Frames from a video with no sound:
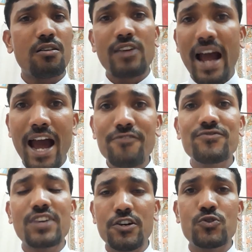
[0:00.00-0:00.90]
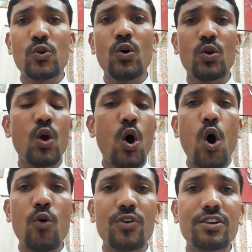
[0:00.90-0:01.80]
have control
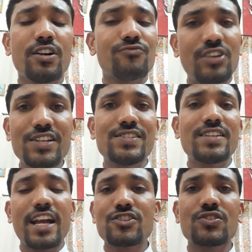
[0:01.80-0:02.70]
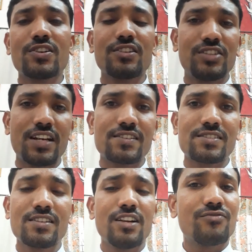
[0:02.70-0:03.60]
over these external
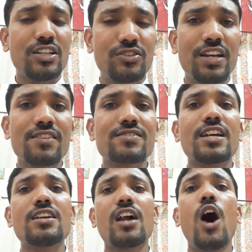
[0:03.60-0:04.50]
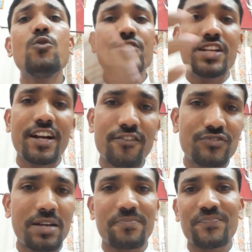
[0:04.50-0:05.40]
things, the things that are outside of
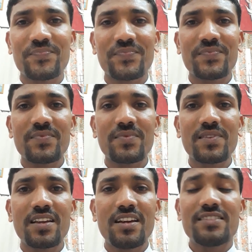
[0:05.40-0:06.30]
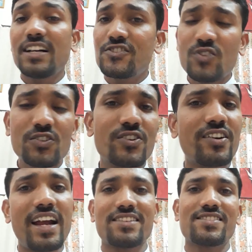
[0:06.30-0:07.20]
them. That's not
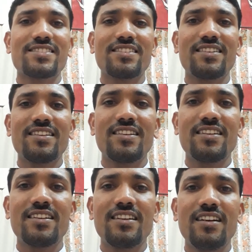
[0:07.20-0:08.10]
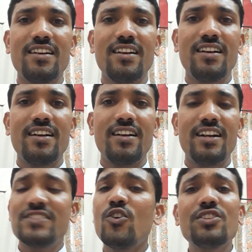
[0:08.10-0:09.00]
correct.
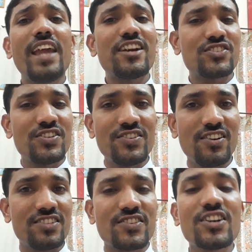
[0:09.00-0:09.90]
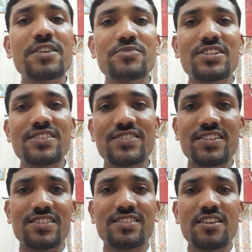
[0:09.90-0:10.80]
It's not the external
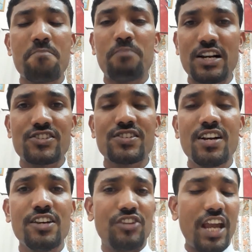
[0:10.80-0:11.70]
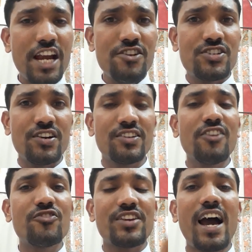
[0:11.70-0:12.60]
circumstances, but the internal
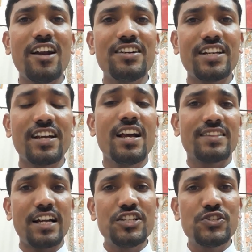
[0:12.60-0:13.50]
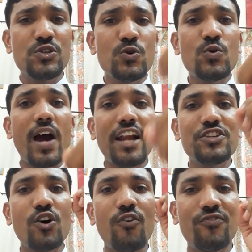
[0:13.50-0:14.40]
reality, that is you and
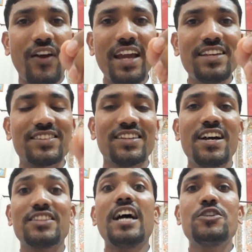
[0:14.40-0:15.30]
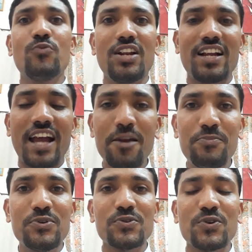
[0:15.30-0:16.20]
your faith, that will help
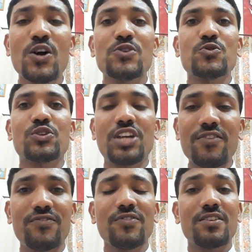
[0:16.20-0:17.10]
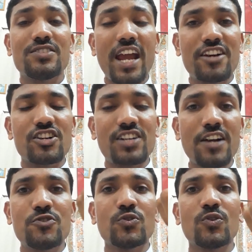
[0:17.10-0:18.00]
you to take
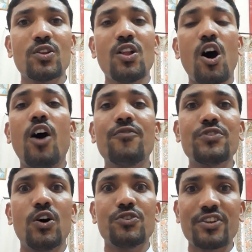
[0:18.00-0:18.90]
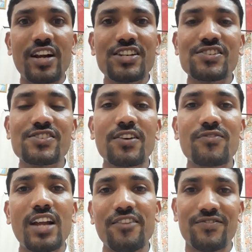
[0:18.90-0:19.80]
control of your directions of
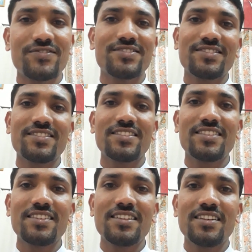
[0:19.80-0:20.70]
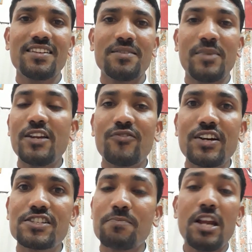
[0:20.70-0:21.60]
life. My dear
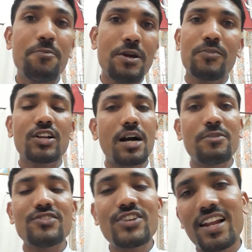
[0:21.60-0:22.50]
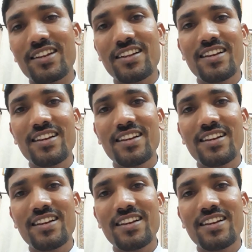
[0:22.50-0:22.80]
friends, many people come and tell,